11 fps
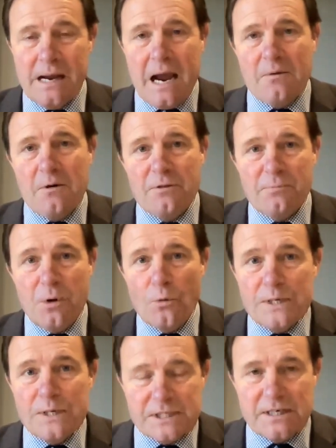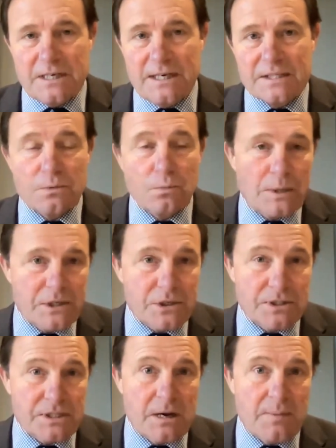However, more recently, as the winter
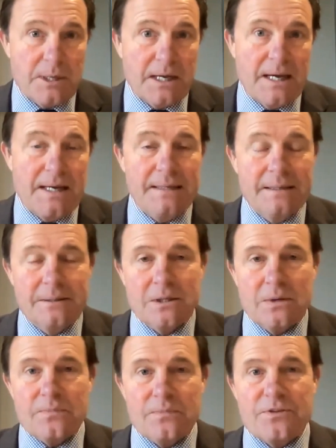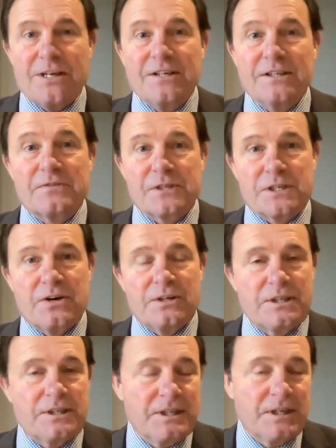has come again, things have
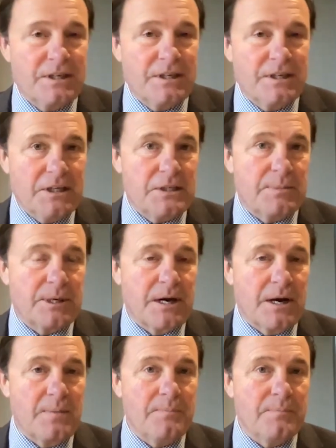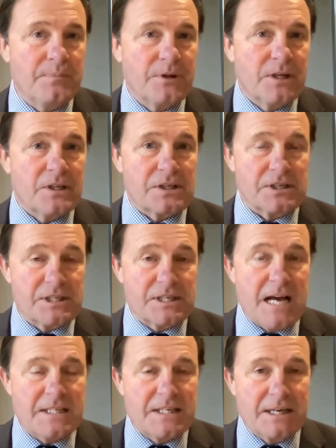started to become sort of
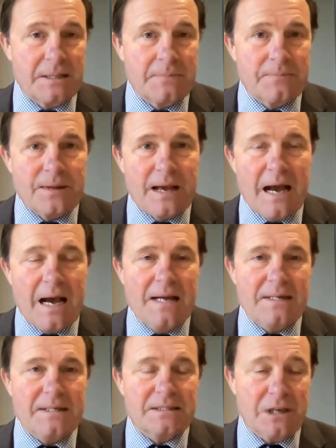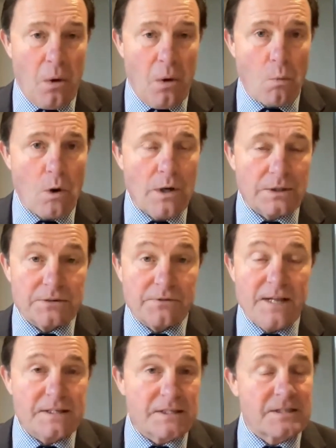static, and world
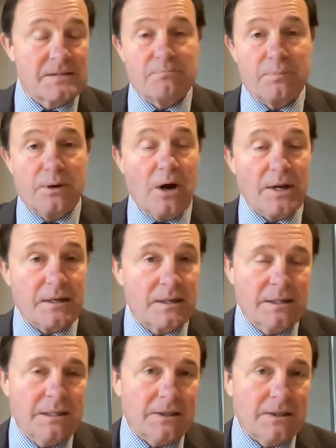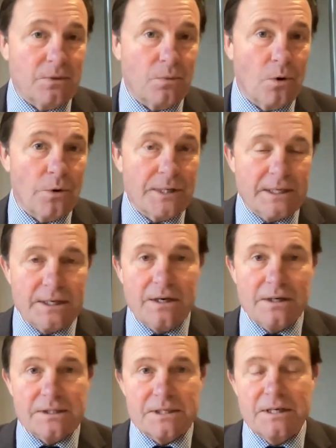events like the war in
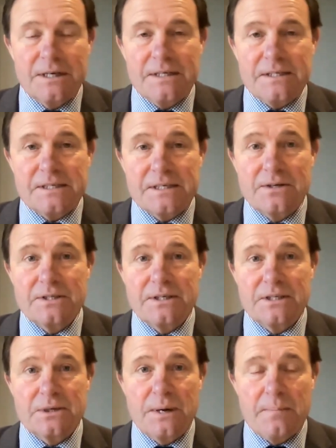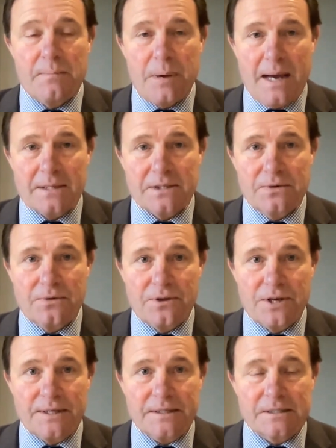Gaza is starting to impact on
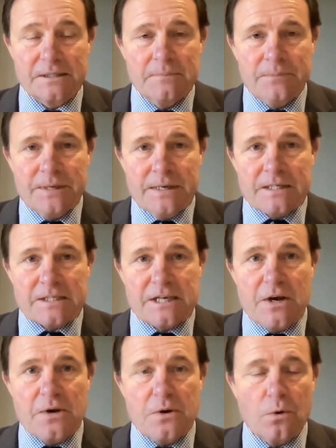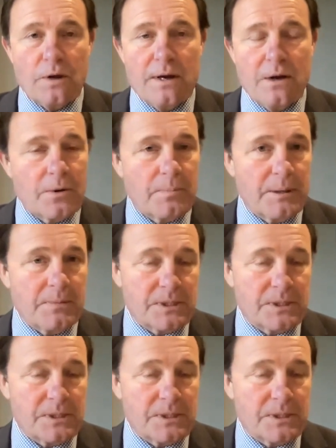things. So although a lot of people are